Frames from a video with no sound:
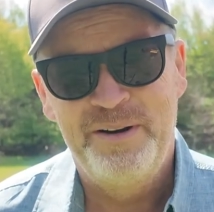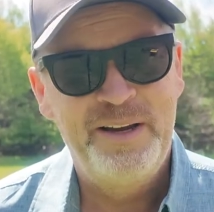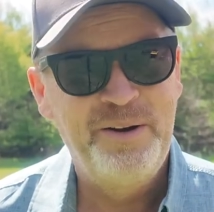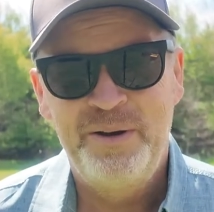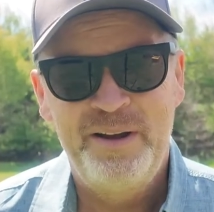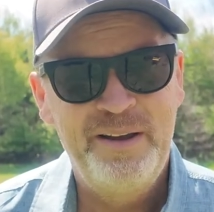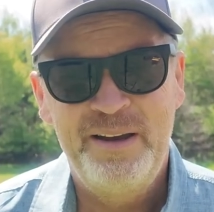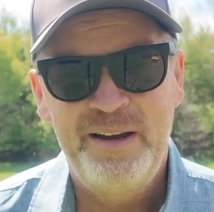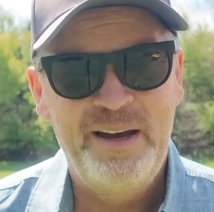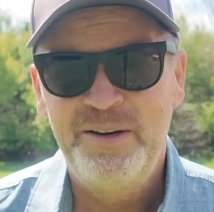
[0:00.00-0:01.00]

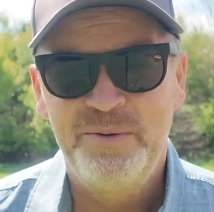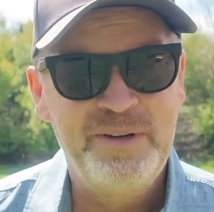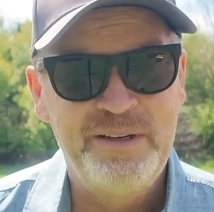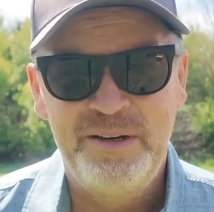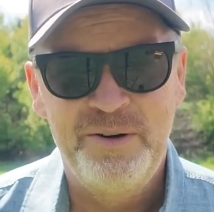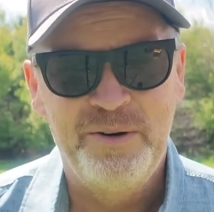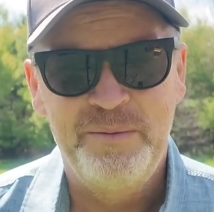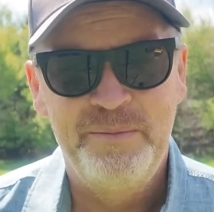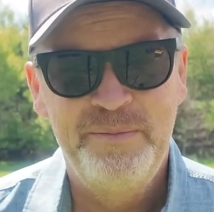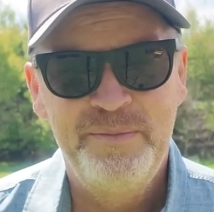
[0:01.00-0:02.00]
I don't need to hear
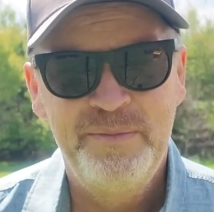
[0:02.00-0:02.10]
them.